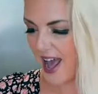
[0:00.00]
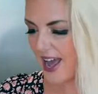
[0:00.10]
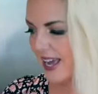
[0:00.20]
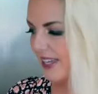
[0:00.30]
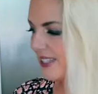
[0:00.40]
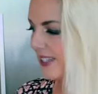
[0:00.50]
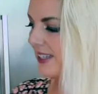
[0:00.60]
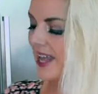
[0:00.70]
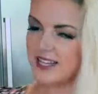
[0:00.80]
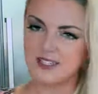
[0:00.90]
And
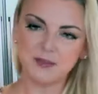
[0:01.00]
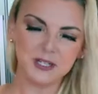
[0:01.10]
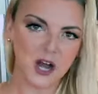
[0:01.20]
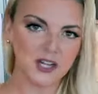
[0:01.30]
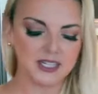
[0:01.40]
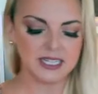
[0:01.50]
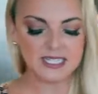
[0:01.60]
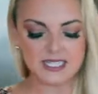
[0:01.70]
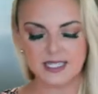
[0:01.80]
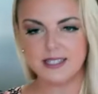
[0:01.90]
last but not
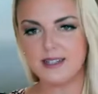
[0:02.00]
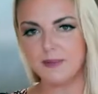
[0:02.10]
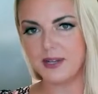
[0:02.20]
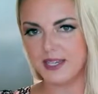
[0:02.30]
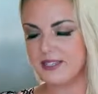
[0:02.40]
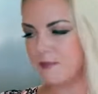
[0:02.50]
least, some nice